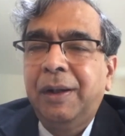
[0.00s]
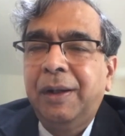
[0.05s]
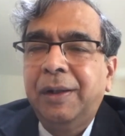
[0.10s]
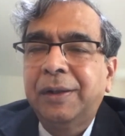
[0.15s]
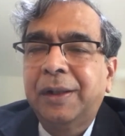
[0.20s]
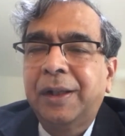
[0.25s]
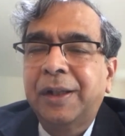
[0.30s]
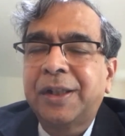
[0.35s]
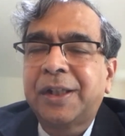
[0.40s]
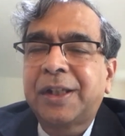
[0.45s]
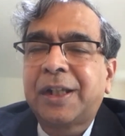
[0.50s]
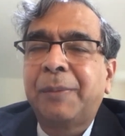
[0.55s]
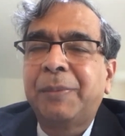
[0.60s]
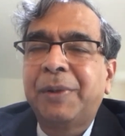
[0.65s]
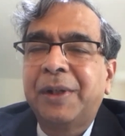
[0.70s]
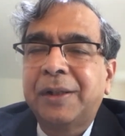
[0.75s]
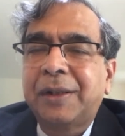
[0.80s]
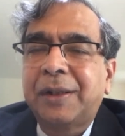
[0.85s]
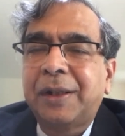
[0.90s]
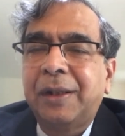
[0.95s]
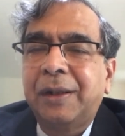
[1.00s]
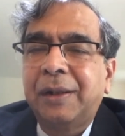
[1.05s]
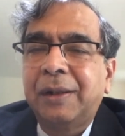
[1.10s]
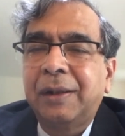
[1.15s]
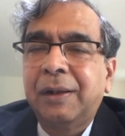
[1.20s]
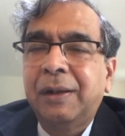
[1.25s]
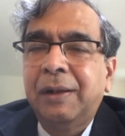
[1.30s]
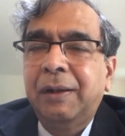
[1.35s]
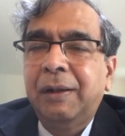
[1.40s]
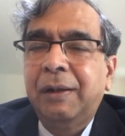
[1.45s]
the stability
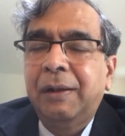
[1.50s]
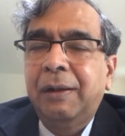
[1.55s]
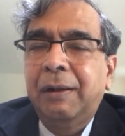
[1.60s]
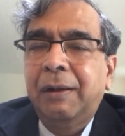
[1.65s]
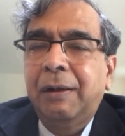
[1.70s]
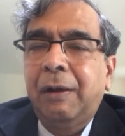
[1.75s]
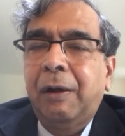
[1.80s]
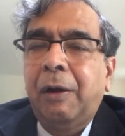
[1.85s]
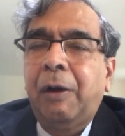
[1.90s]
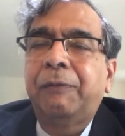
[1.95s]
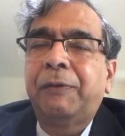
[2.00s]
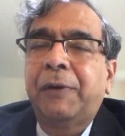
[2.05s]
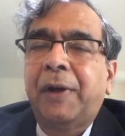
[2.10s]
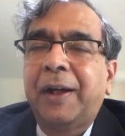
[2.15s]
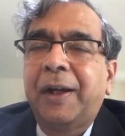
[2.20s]
of our